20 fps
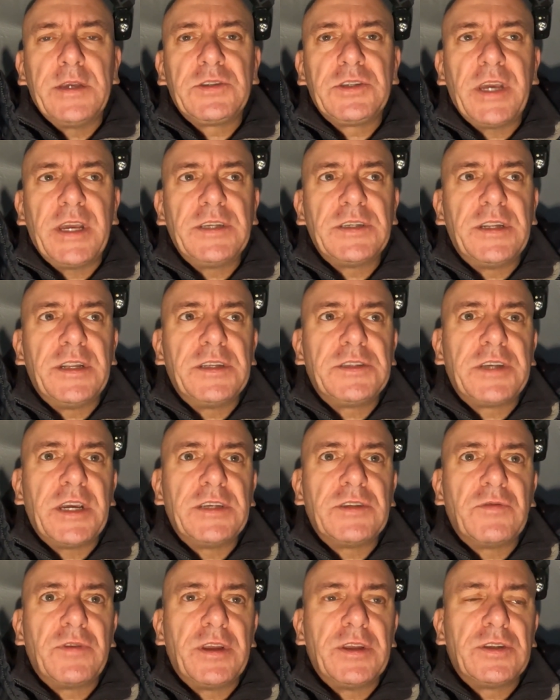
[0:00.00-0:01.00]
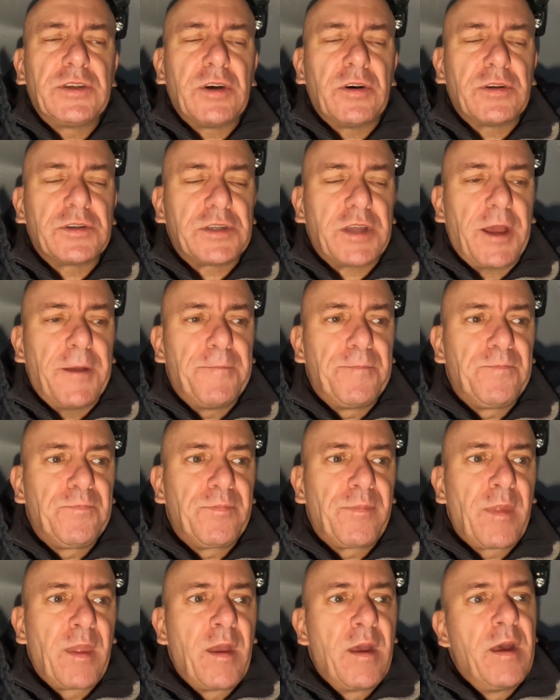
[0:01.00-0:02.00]
cheese and onion toasty,
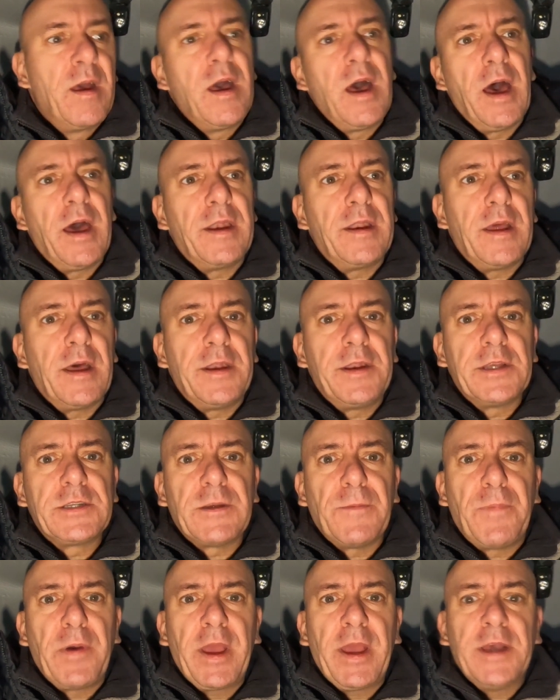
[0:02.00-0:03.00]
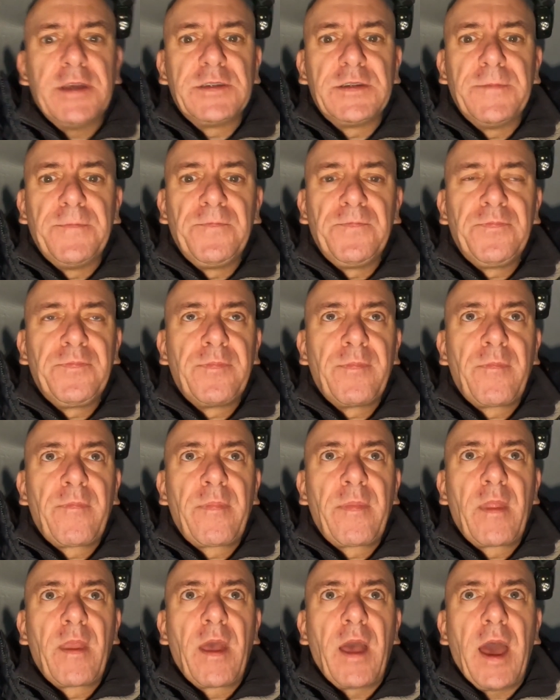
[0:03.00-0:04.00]
and disappears.
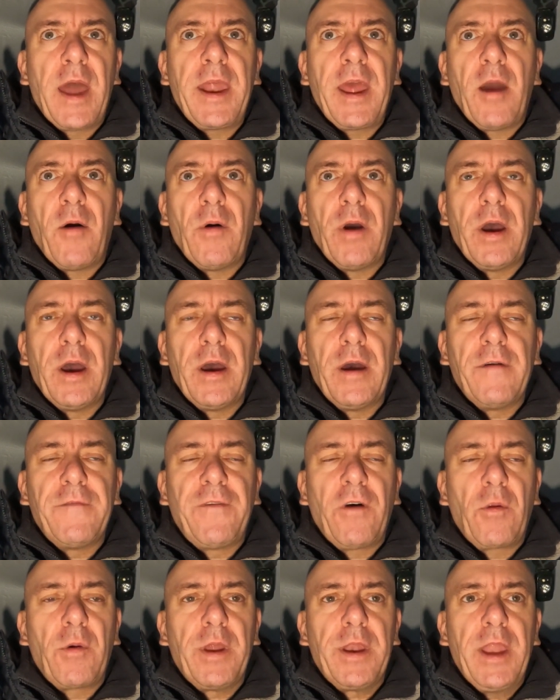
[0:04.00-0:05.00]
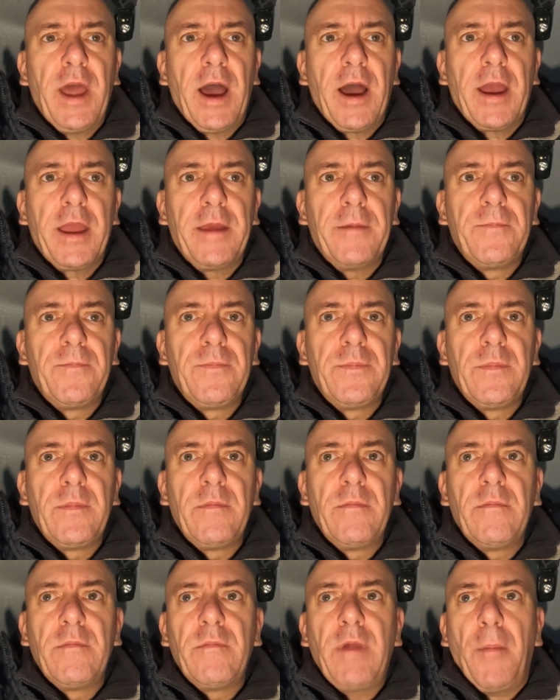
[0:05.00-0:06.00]
Anyhow, following night,
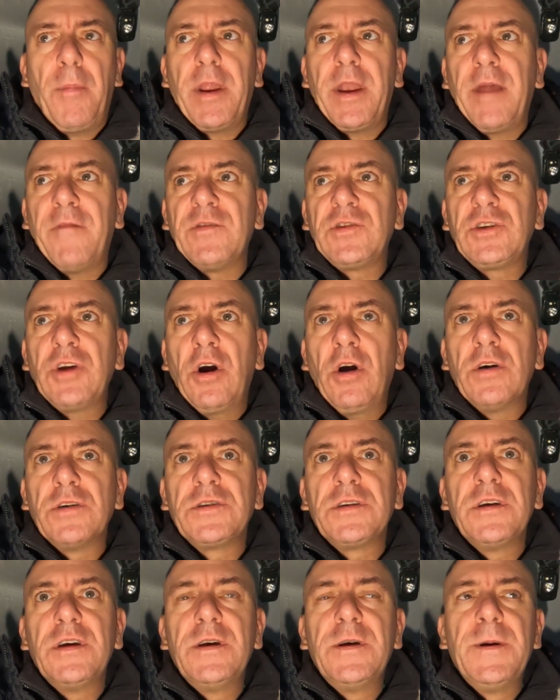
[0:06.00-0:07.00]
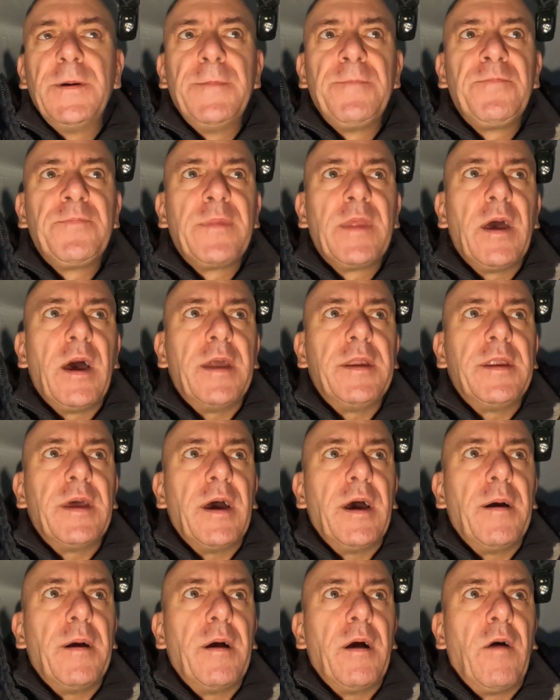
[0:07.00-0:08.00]
Rabbit never shows. And
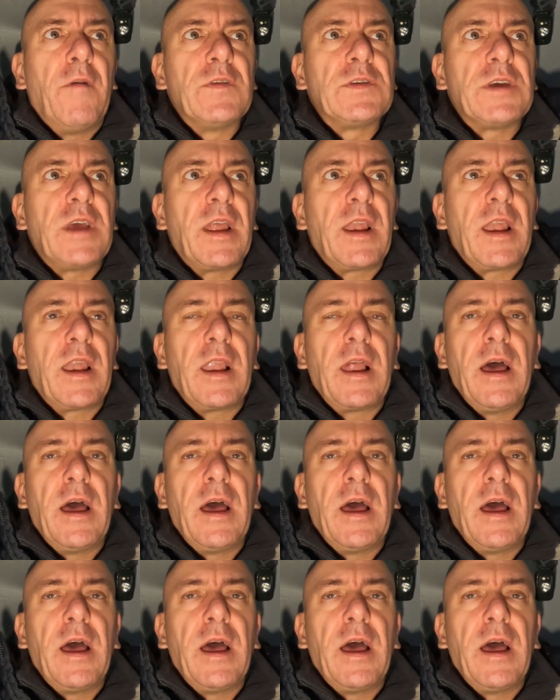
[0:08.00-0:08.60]
obviously,